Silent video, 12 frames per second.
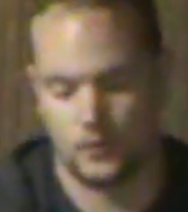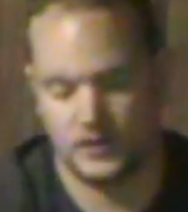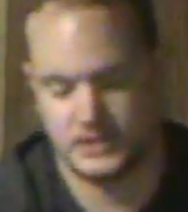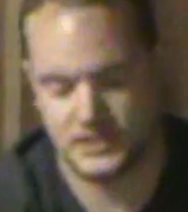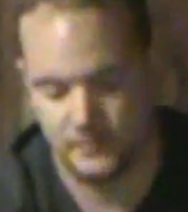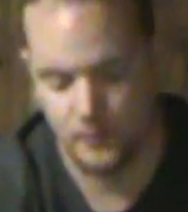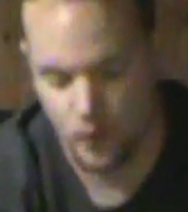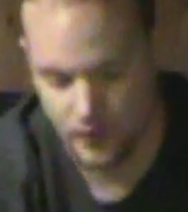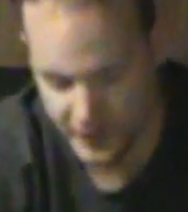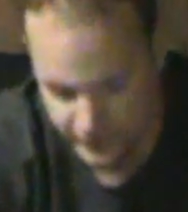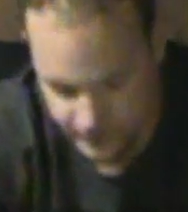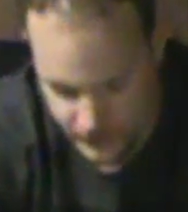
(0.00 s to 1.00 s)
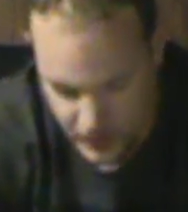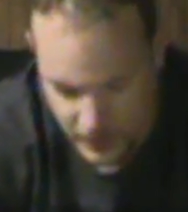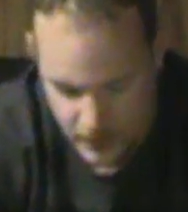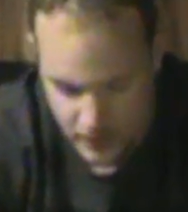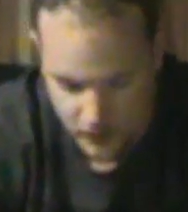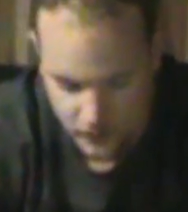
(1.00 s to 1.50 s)
Wednesday morning
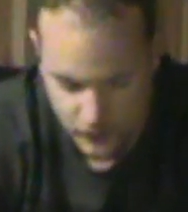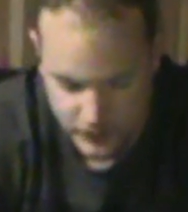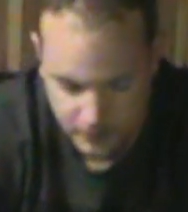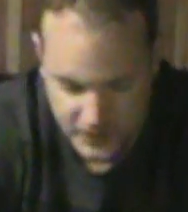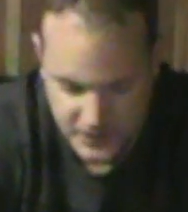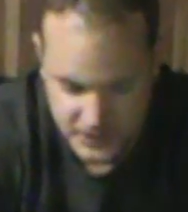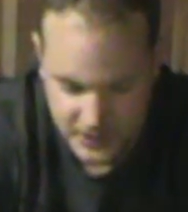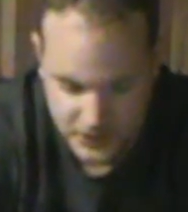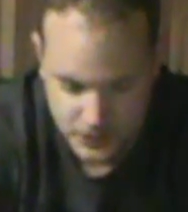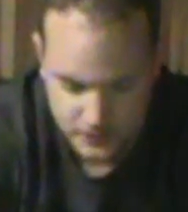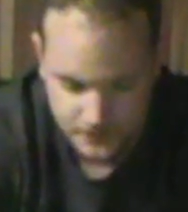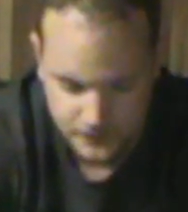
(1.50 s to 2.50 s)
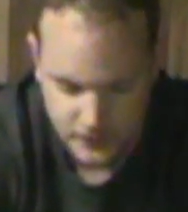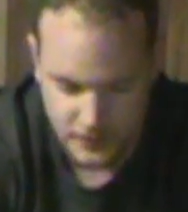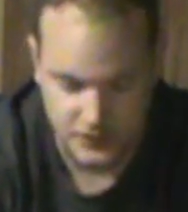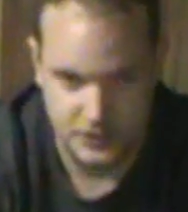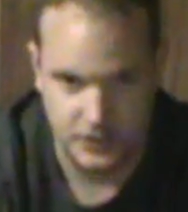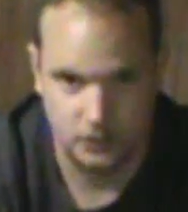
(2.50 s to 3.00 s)
for the PlayStation.
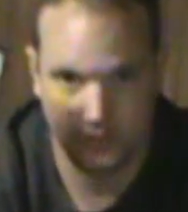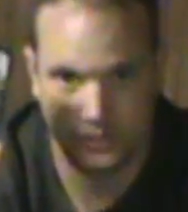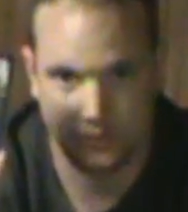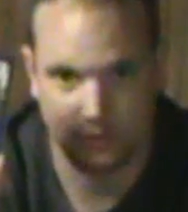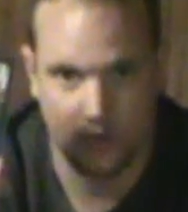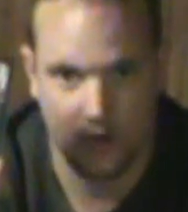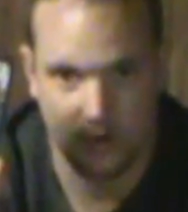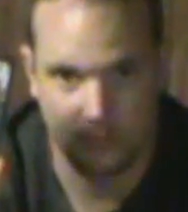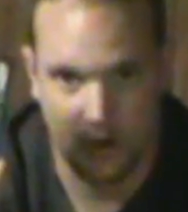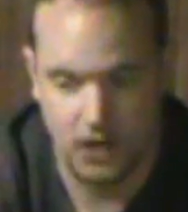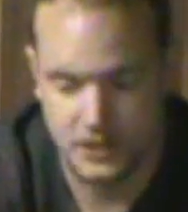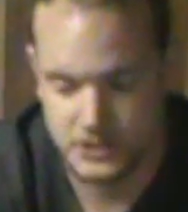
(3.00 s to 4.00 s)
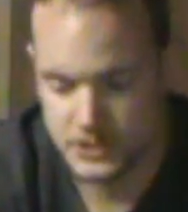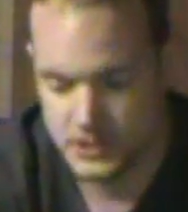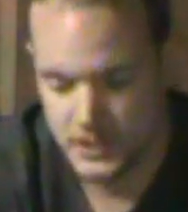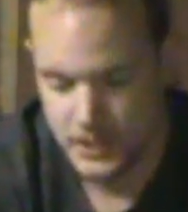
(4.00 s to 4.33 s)
It's the original long box.